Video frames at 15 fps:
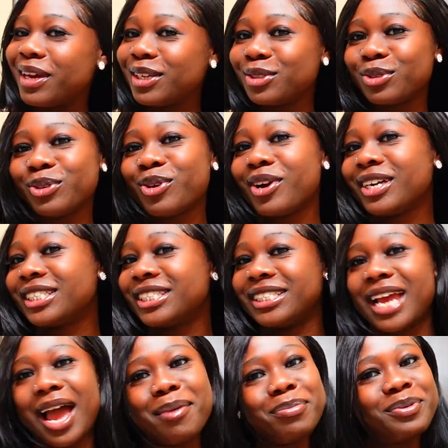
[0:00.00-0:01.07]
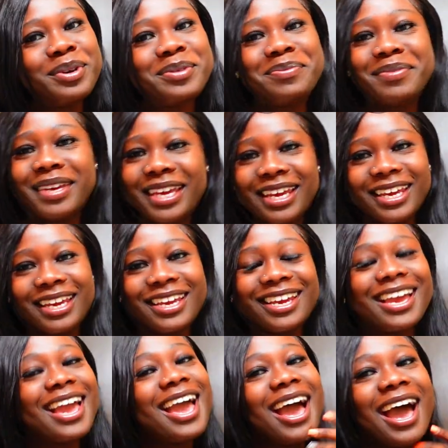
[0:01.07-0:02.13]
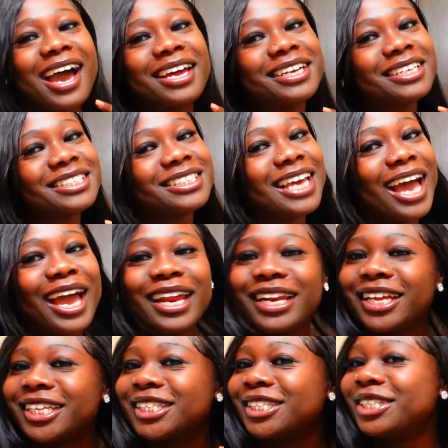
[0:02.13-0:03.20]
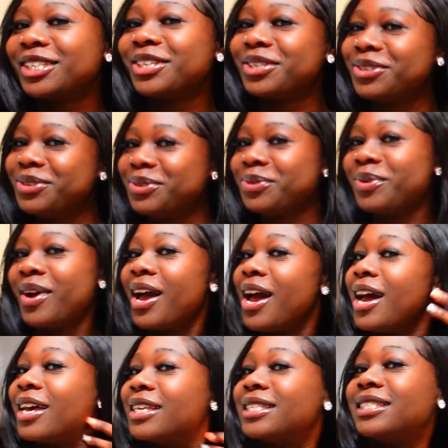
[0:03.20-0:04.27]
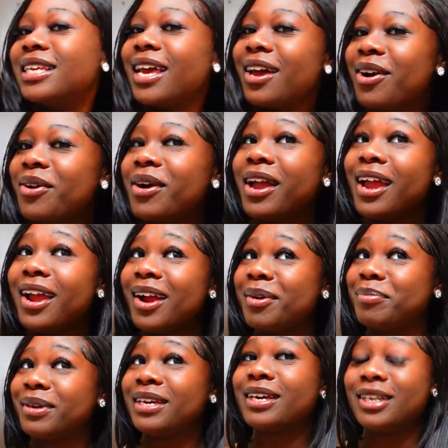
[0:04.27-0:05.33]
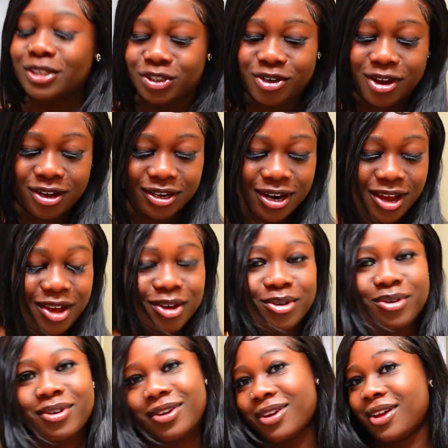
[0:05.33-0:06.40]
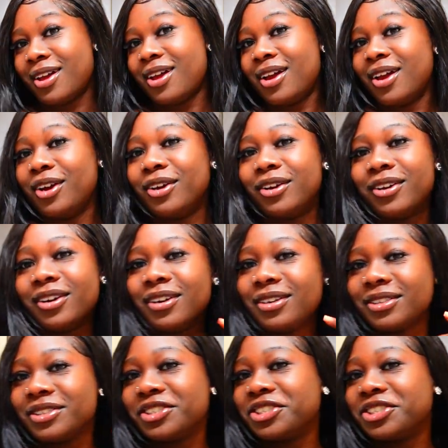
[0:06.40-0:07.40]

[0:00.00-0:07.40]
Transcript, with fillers: make sure y'all shop with me. I decided to sell hair because y'all know girls